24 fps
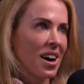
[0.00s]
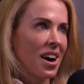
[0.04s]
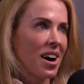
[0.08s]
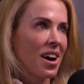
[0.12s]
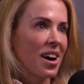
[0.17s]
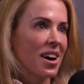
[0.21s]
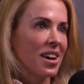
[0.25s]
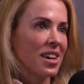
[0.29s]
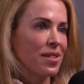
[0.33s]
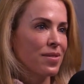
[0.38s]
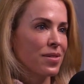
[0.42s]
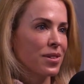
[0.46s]

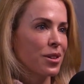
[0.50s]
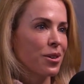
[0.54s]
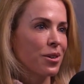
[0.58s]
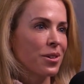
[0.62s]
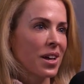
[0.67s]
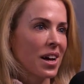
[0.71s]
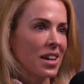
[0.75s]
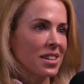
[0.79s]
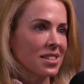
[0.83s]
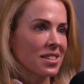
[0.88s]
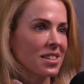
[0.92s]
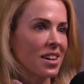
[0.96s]
uh, even though
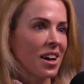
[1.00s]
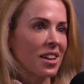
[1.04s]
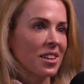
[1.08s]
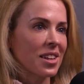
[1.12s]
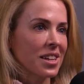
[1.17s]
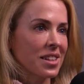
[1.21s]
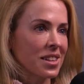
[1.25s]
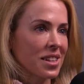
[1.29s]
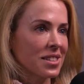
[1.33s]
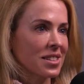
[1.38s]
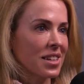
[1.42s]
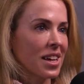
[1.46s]
that's not
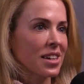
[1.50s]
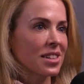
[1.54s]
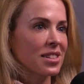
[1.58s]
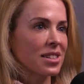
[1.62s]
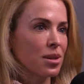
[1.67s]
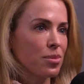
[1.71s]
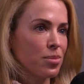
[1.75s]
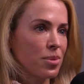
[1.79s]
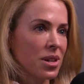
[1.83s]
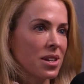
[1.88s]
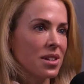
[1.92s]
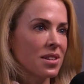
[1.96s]
like the
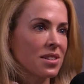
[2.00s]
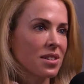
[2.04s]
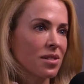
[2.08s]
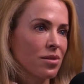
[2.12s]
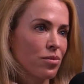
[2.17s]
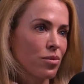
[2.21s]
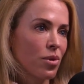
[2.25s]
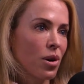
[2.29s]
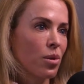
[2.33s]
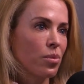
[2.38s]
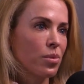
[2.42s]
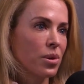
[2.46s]
sexy piece
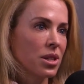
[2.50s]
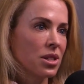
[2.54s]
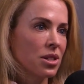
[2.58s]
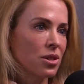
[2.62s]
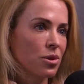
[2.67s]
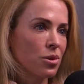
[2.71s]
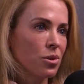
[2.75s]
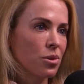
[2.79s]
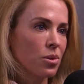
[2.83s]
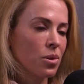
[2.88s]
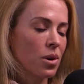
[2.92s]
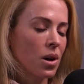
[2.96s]
of what we
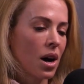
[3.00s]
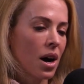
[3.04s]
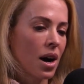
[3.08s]
do,